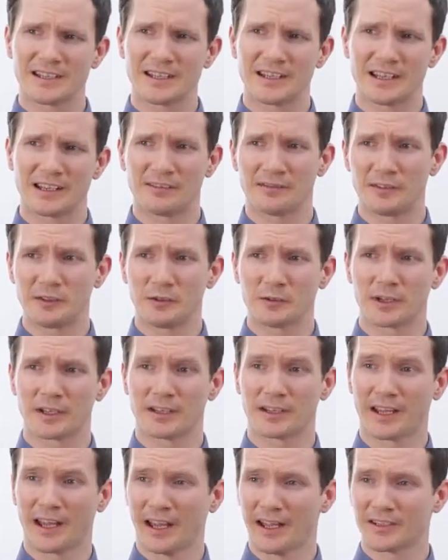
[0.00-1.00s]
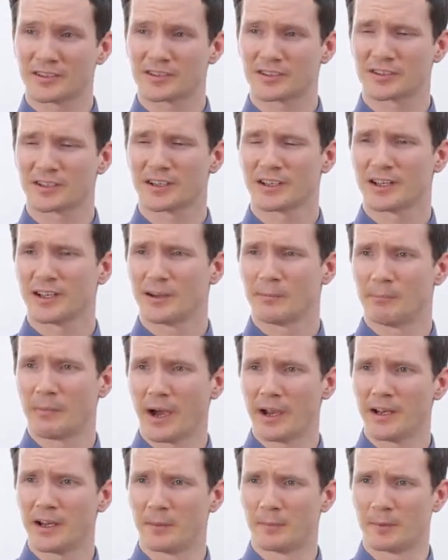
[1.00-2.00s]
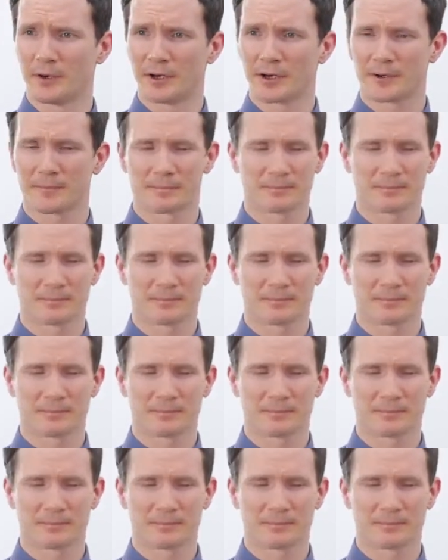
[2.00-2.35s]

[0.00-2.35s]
if you can catch my number.